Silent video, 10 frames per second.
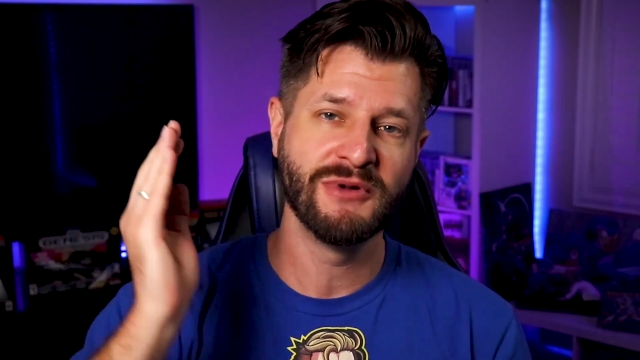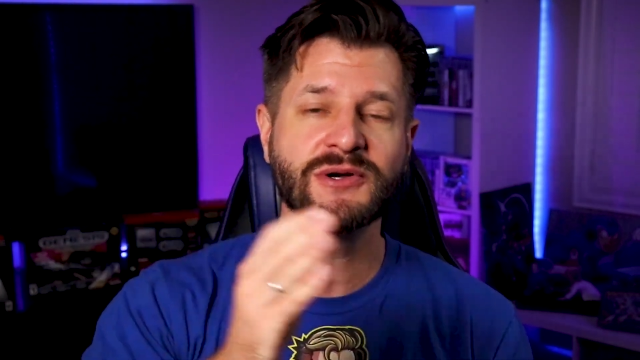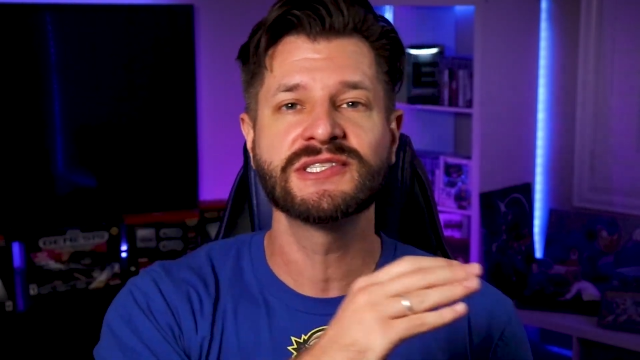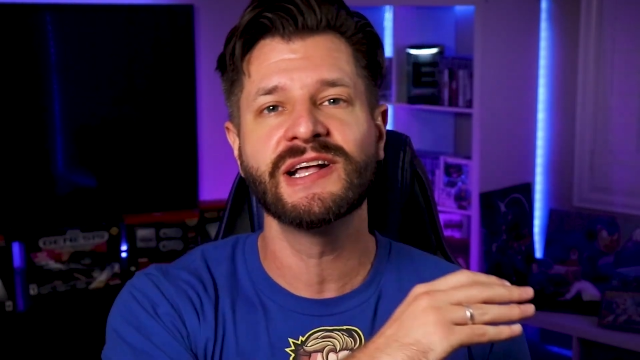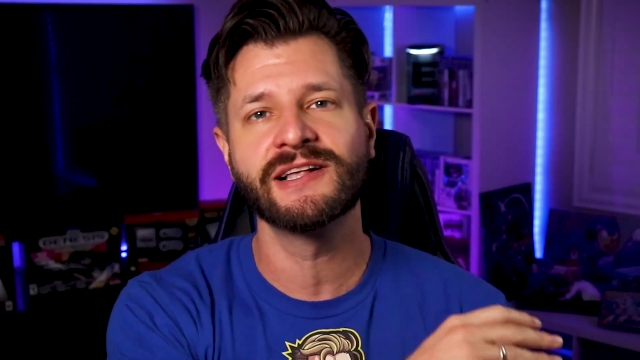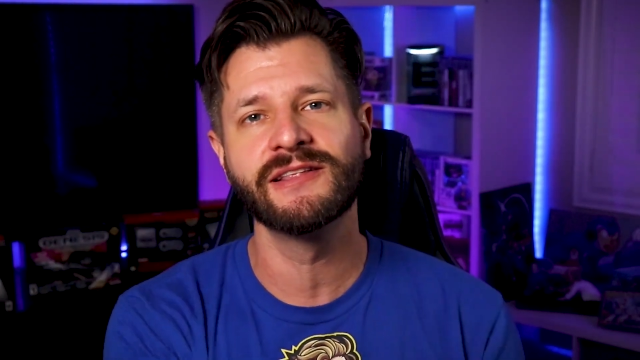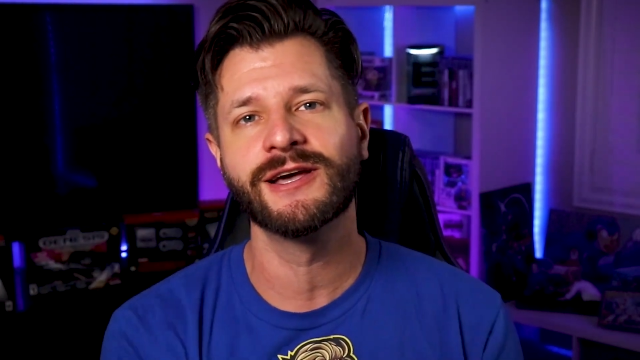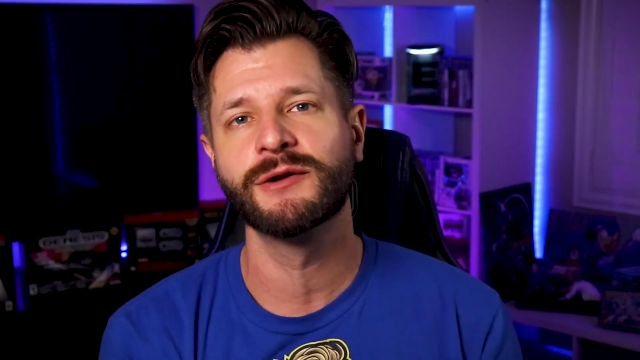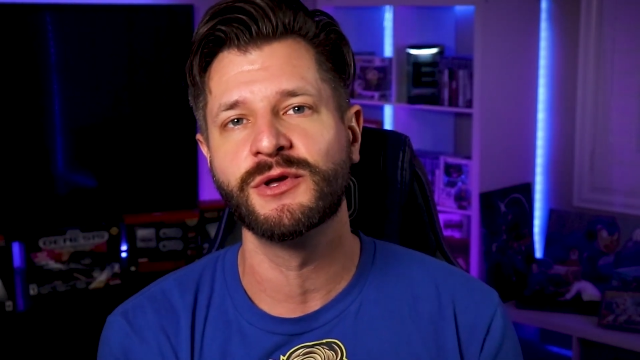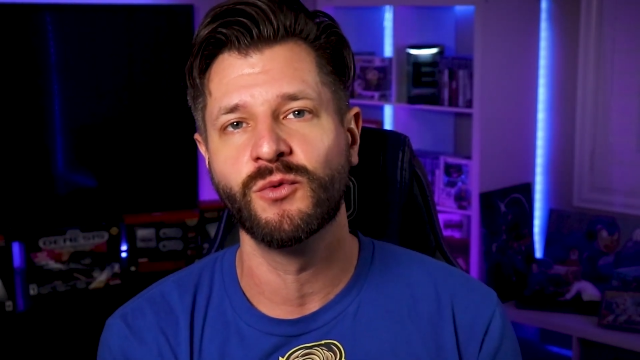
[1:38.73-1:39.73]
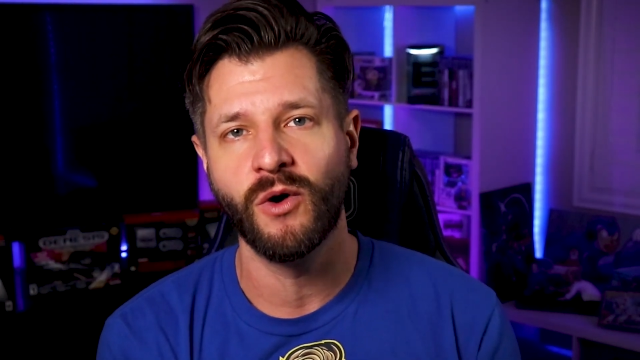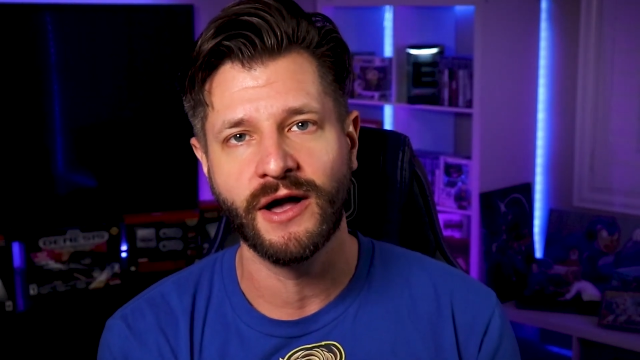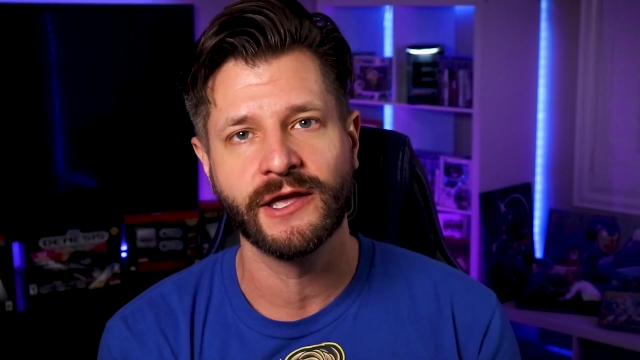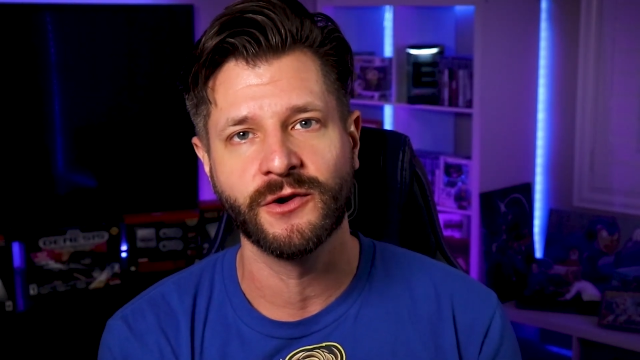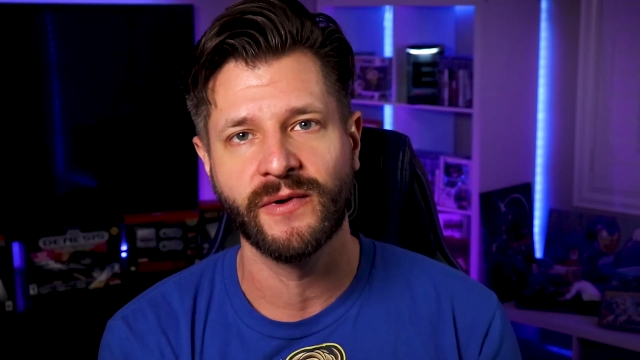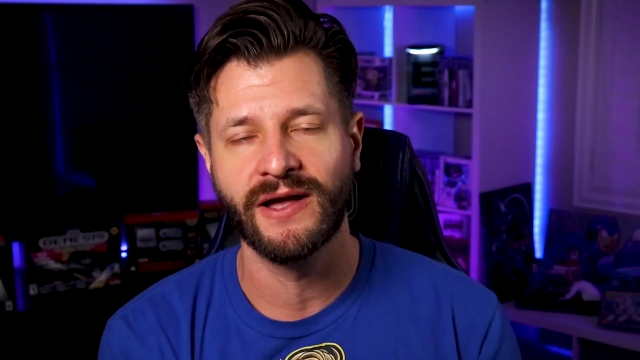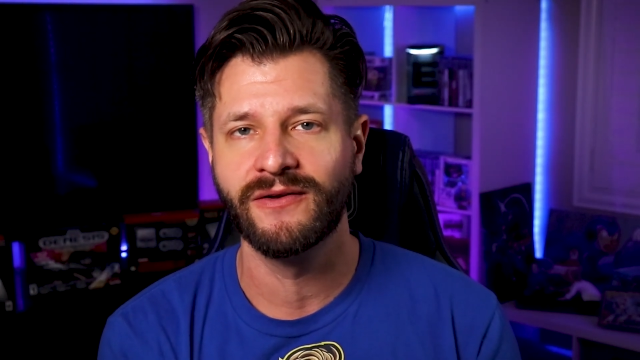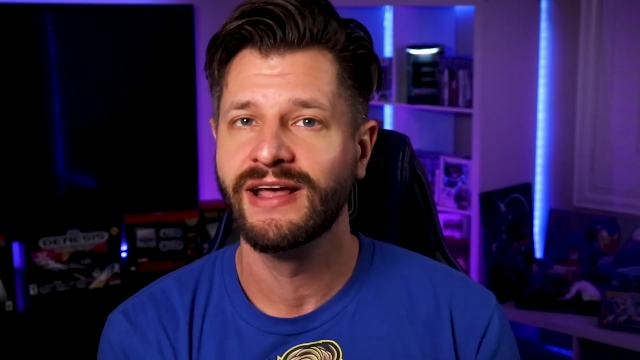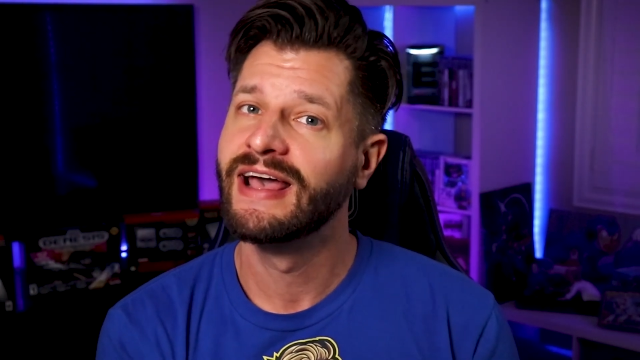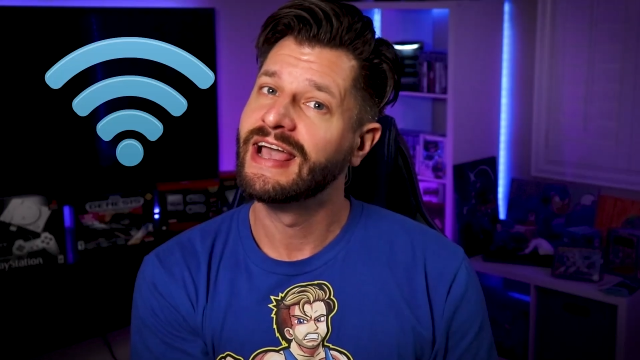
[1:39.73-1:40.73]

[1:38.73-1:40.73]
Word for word: most likely gonna be walking around.